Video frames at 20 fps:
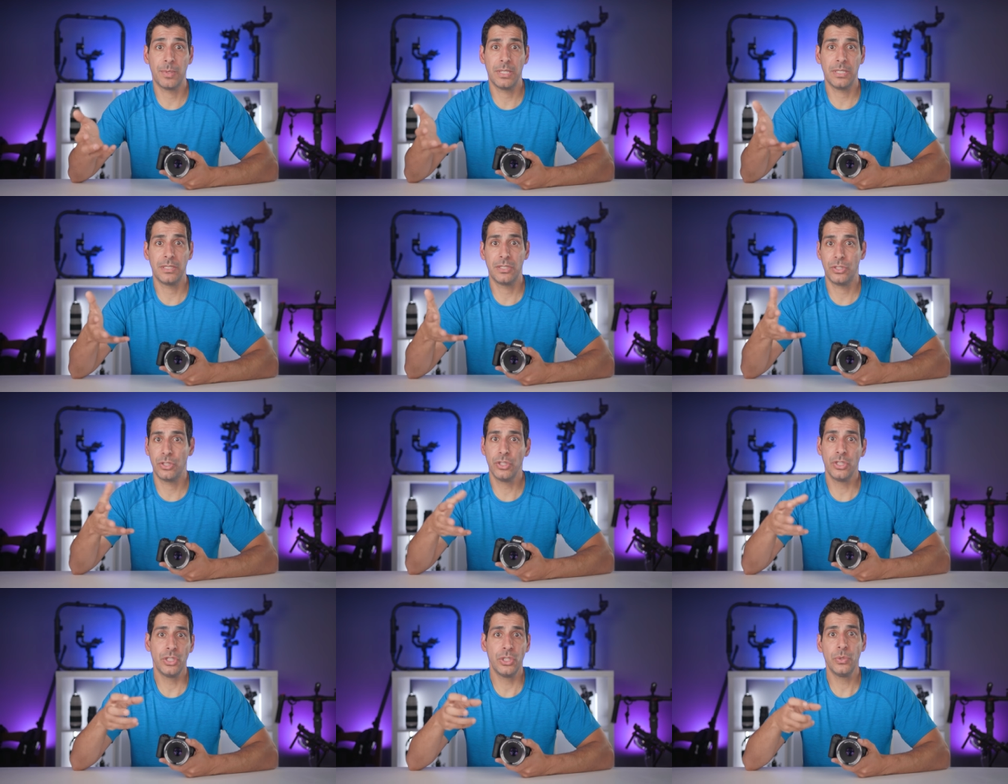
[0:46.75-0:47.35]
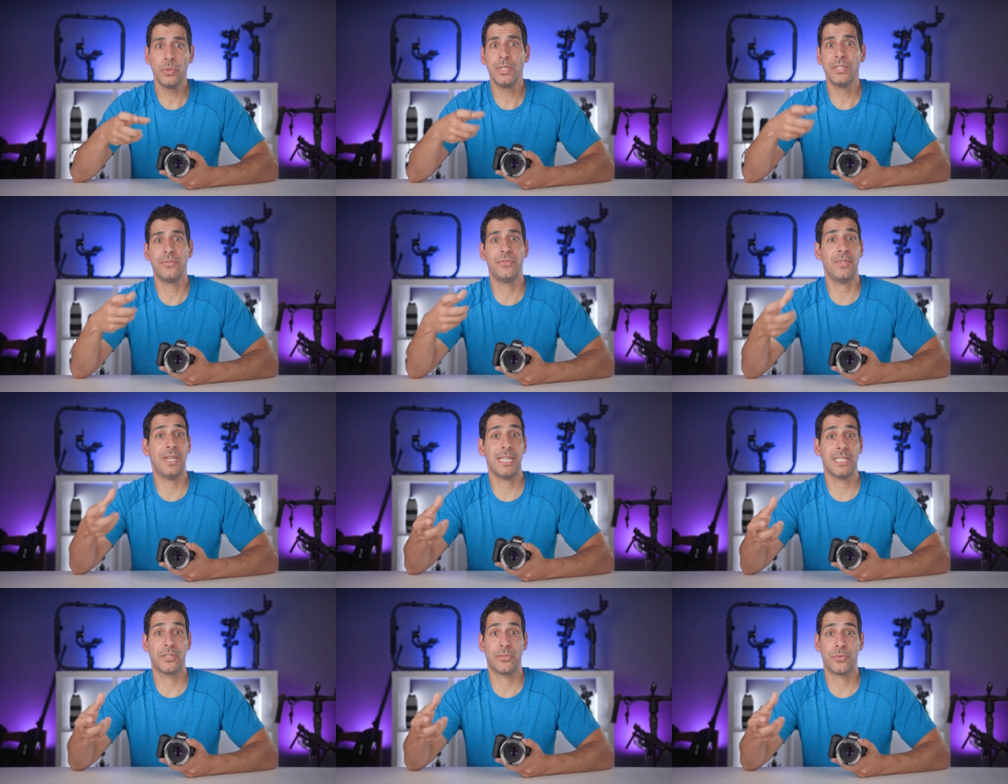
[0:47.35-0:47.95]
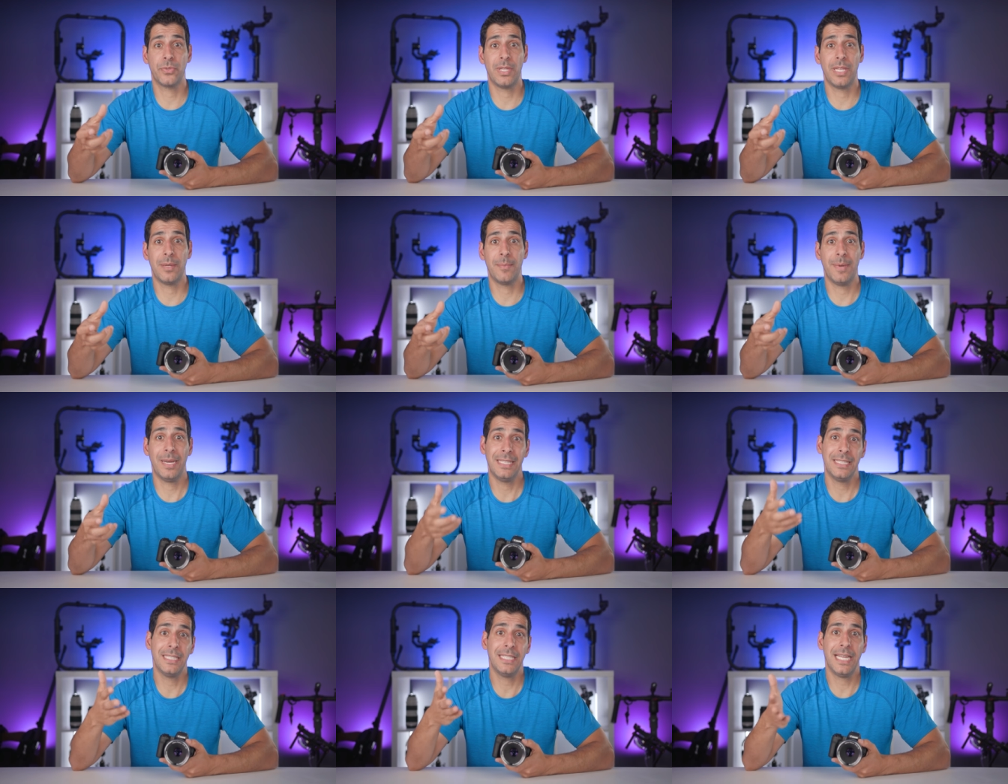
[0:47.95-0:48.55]
but is just too advanced for
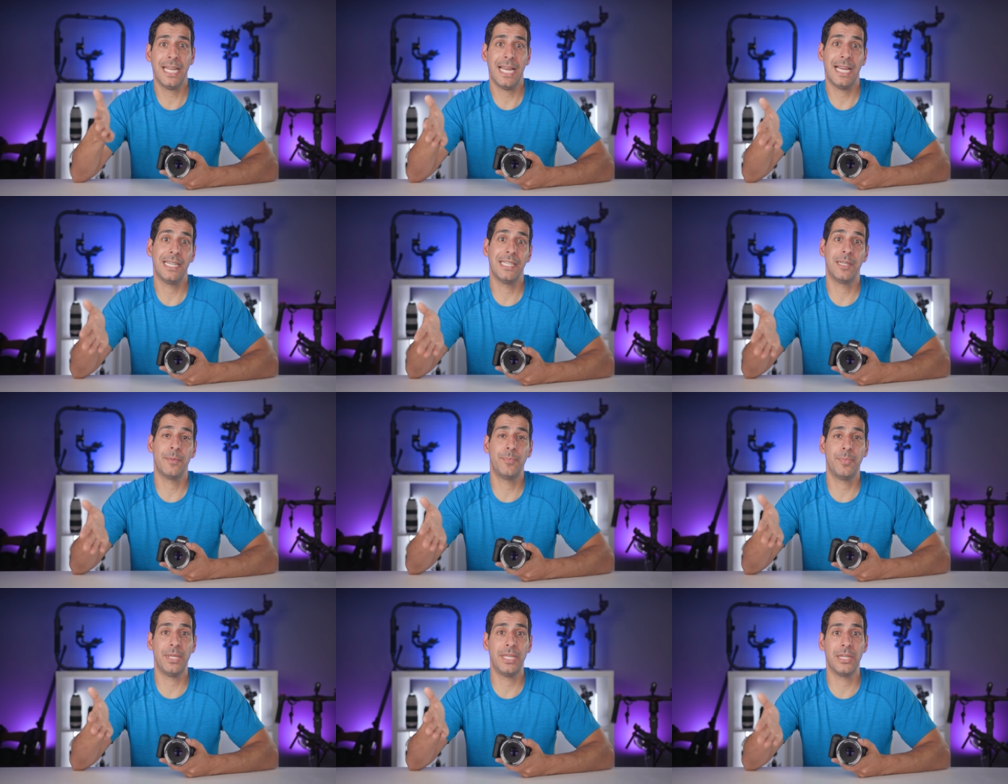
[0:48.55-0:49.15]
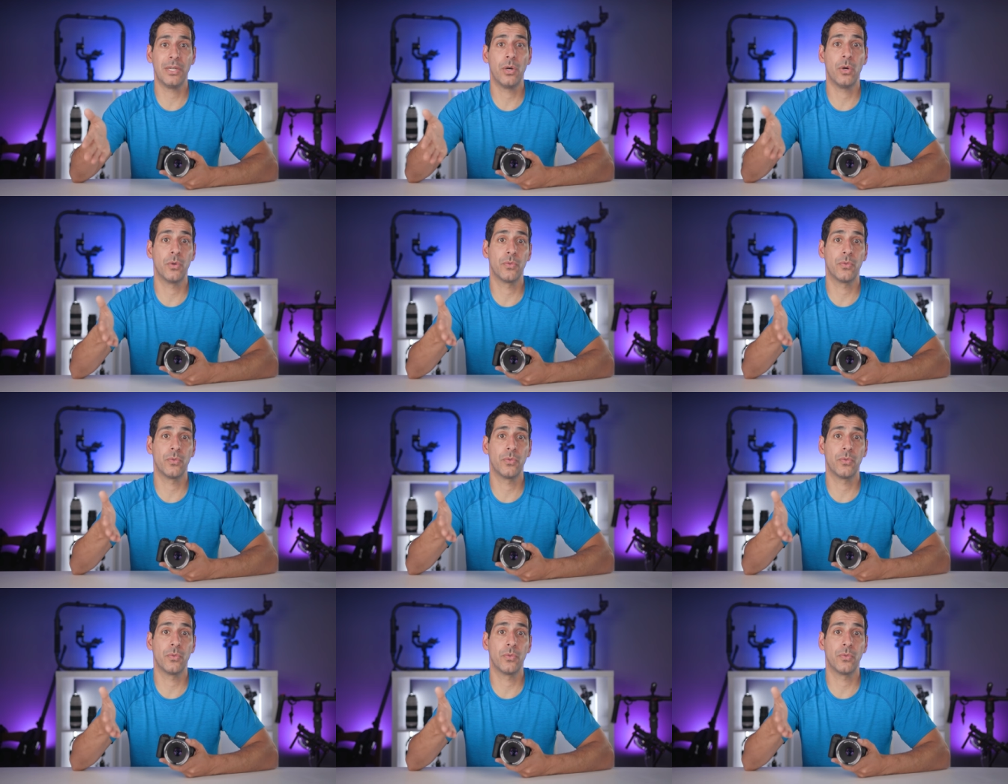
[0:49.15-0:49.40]
them and then they end up being